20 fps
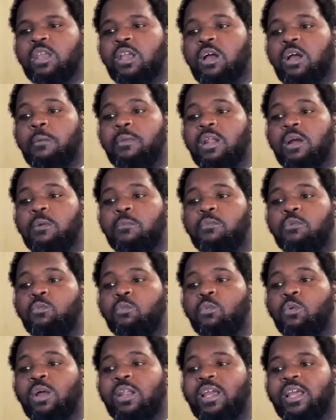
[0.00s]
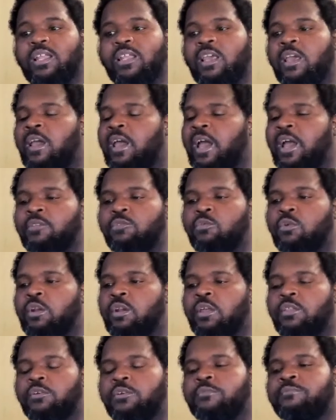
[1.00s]
coming up with one idea after
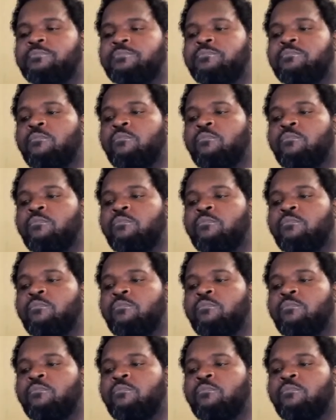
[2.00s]
another.